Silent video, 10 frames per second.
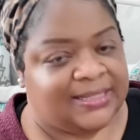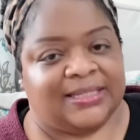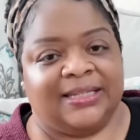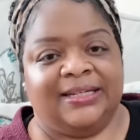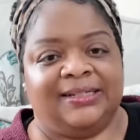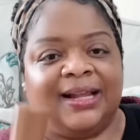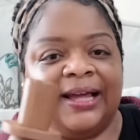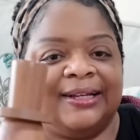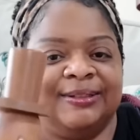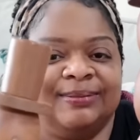still
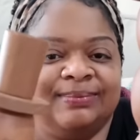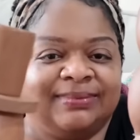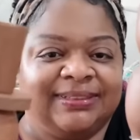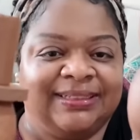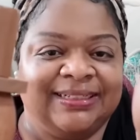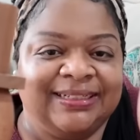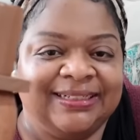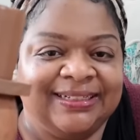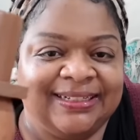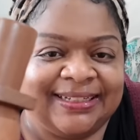like them.
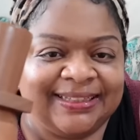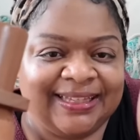Look at